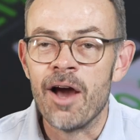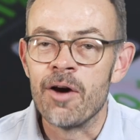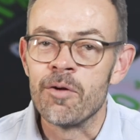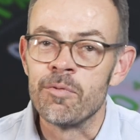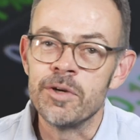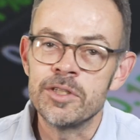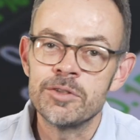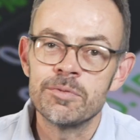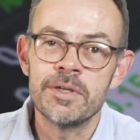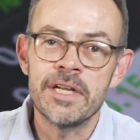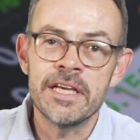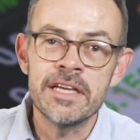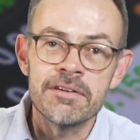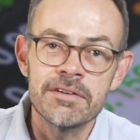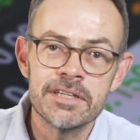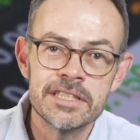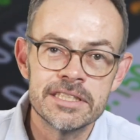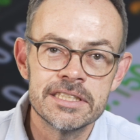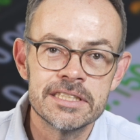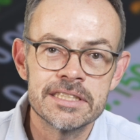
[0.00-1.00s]
which would
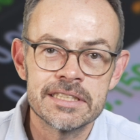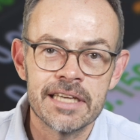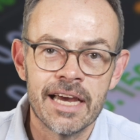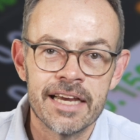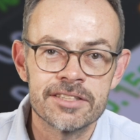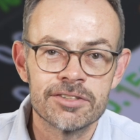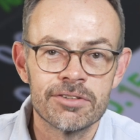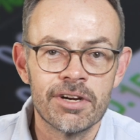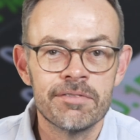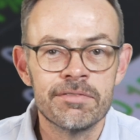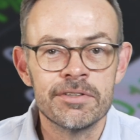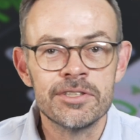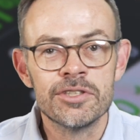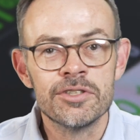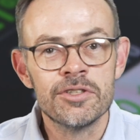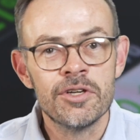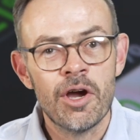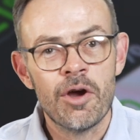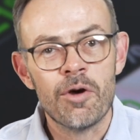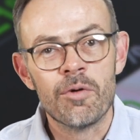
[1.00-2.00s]
increase his tax
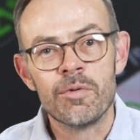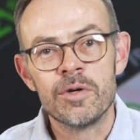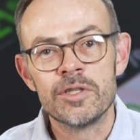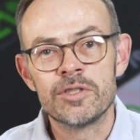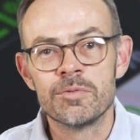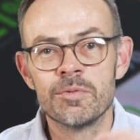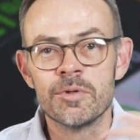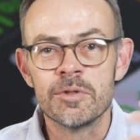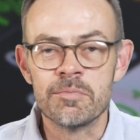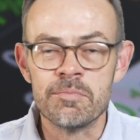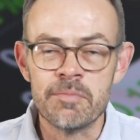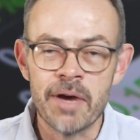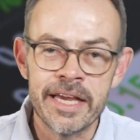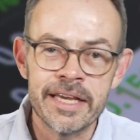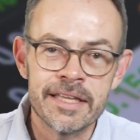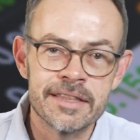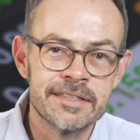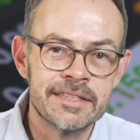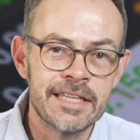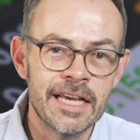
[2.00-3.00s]
revenue, which would
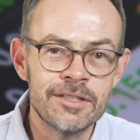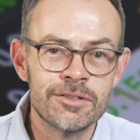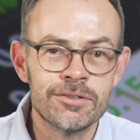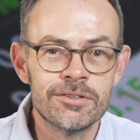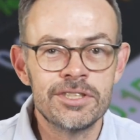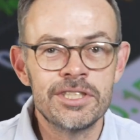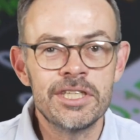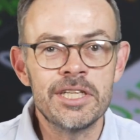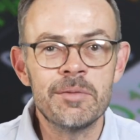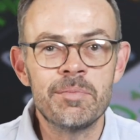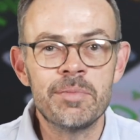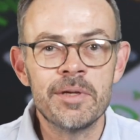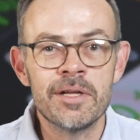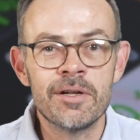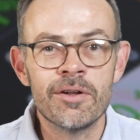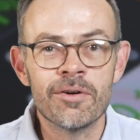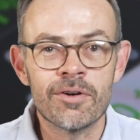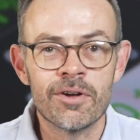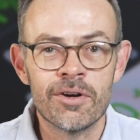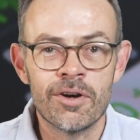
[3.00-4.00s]
make debt to GDP
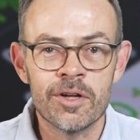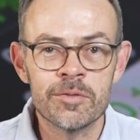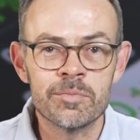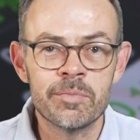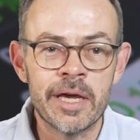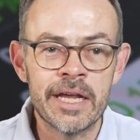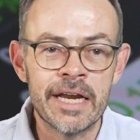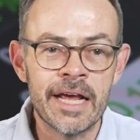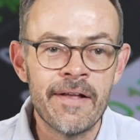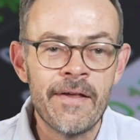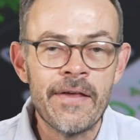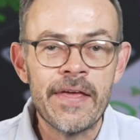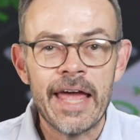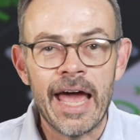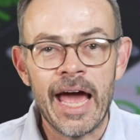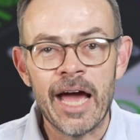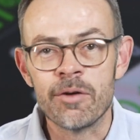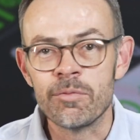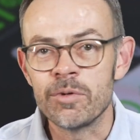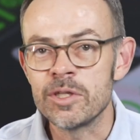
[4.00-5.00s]
look a lot better,
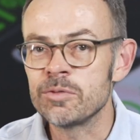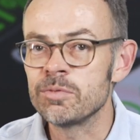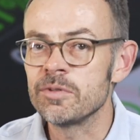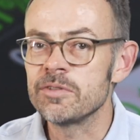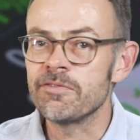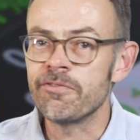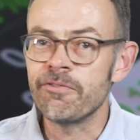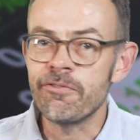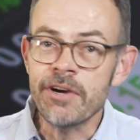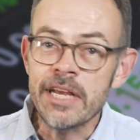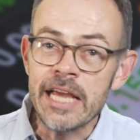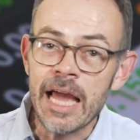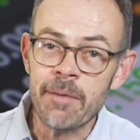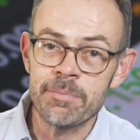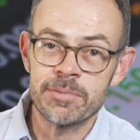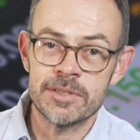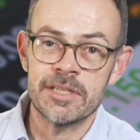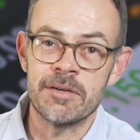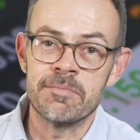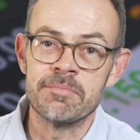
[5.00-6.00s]
and which would free
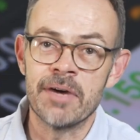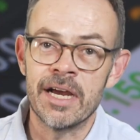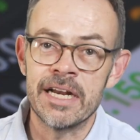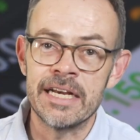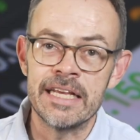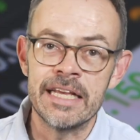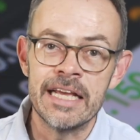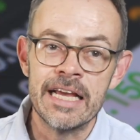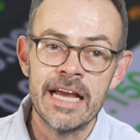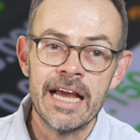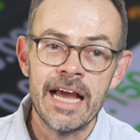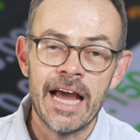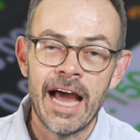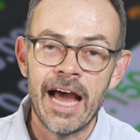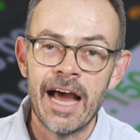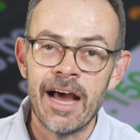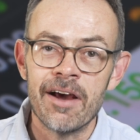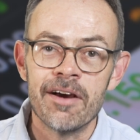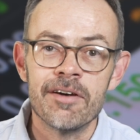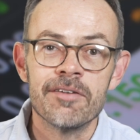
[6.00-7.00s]
up some money
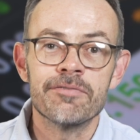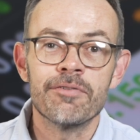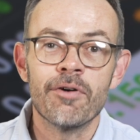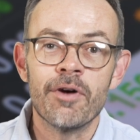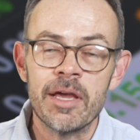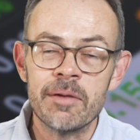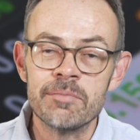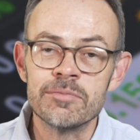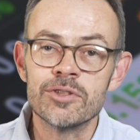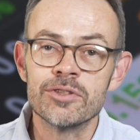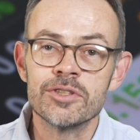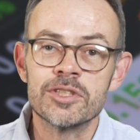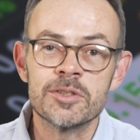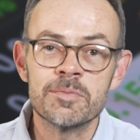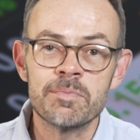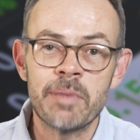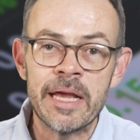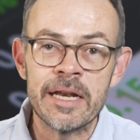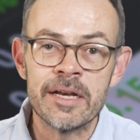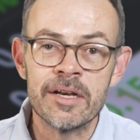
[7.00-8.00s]
for him to
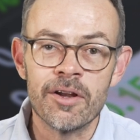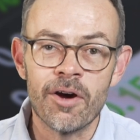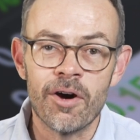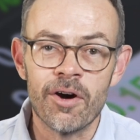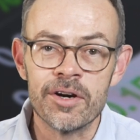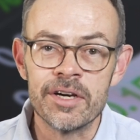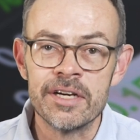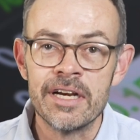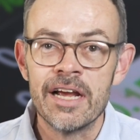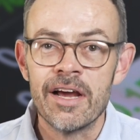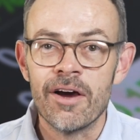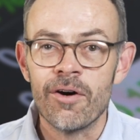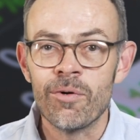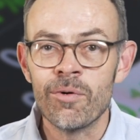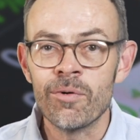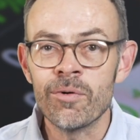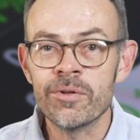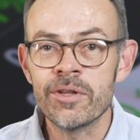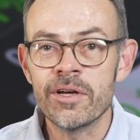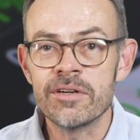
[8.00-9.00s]
spend on
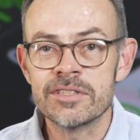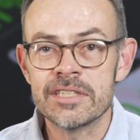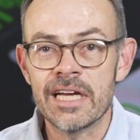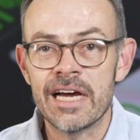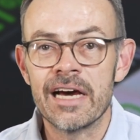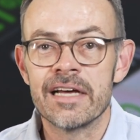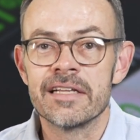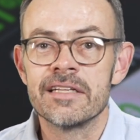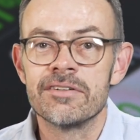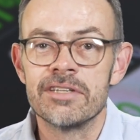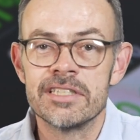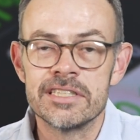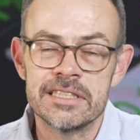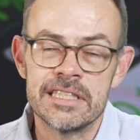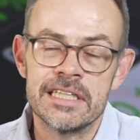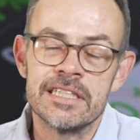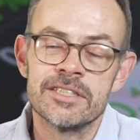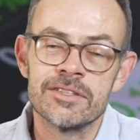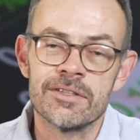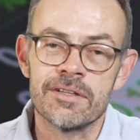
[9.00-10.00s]
all those other
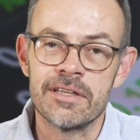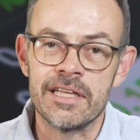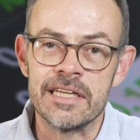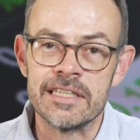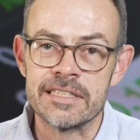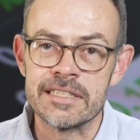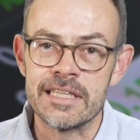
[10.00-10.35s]
essential things